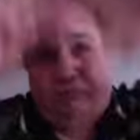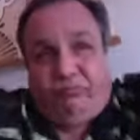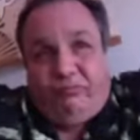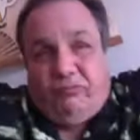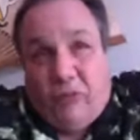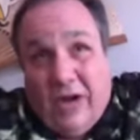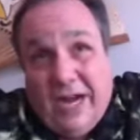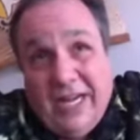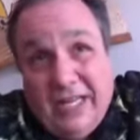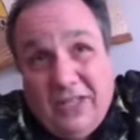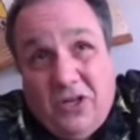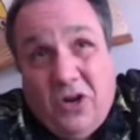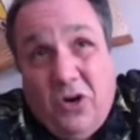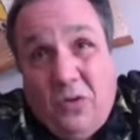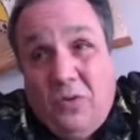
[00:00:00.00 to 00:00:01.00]
ratings
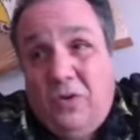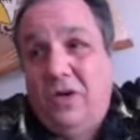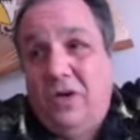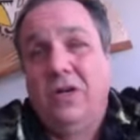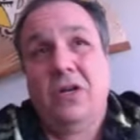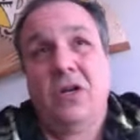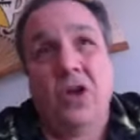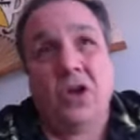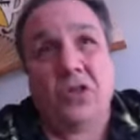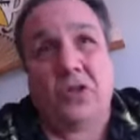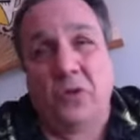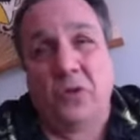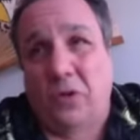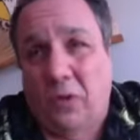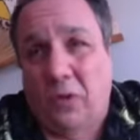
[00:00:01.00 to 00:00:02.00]
go
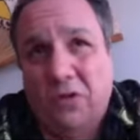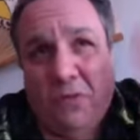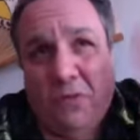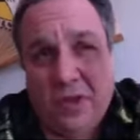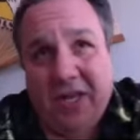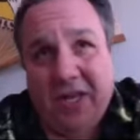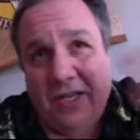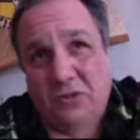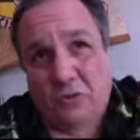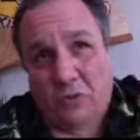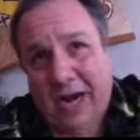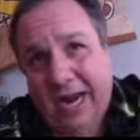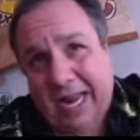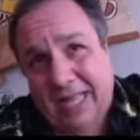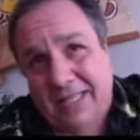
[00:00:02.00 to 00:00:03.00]
through the roof with his
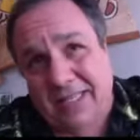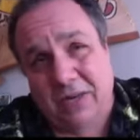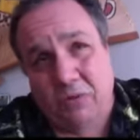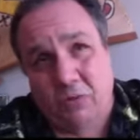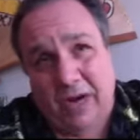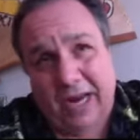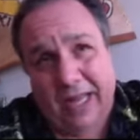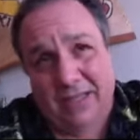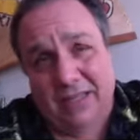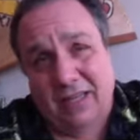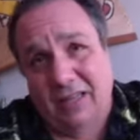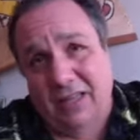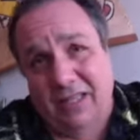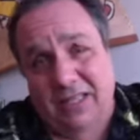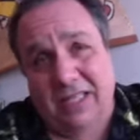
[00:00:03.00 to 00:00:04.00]
rants. He rants
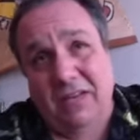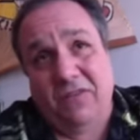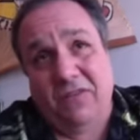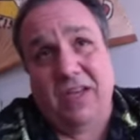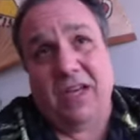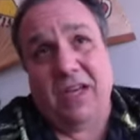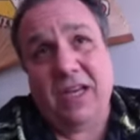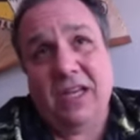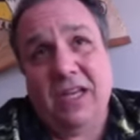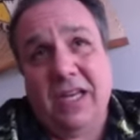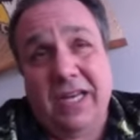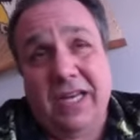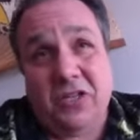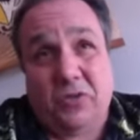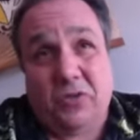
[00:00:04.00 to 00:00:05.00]
on the TV,
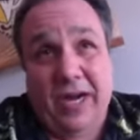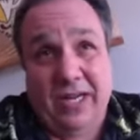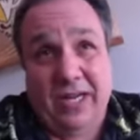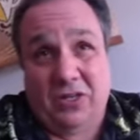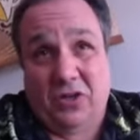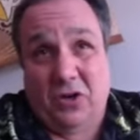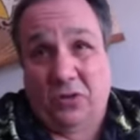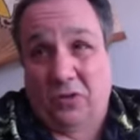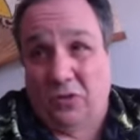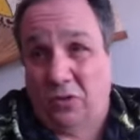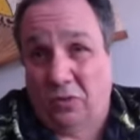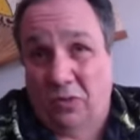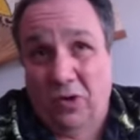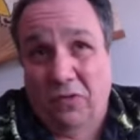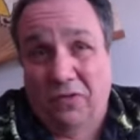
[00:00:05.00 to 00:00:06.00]
and his ratings go through the
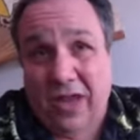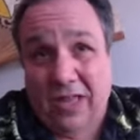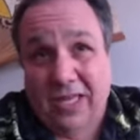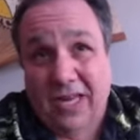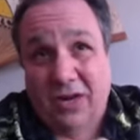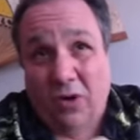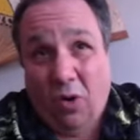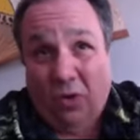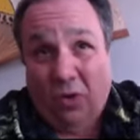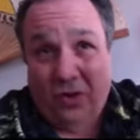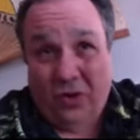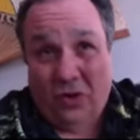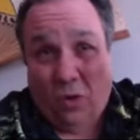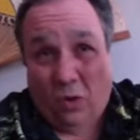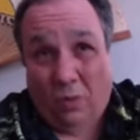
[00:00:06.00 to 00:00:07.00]
roof. And then all the
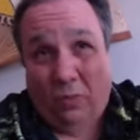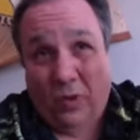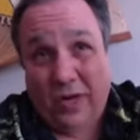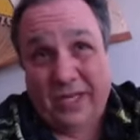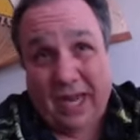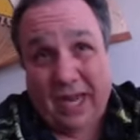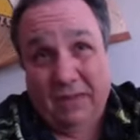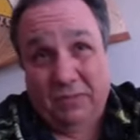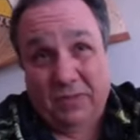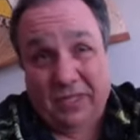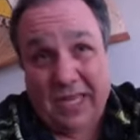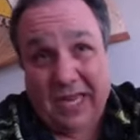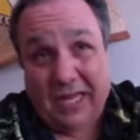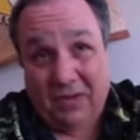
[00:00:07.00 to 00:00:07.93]
corporate types take